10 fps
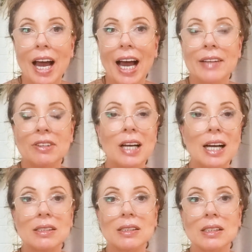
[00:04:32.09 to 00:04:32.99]
And the
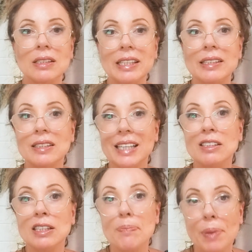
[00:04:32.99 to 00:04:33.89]
narcissist is
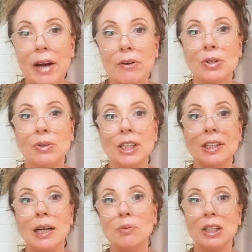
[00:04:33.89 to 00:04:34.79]
intensely paranoid
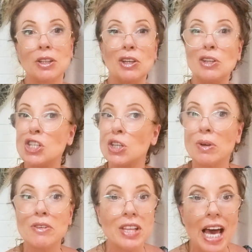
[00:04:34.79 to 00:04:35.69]
and will accuse you
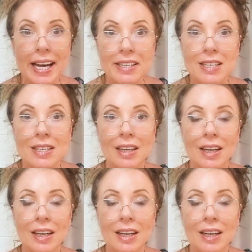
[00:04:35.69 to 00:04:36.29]
of that.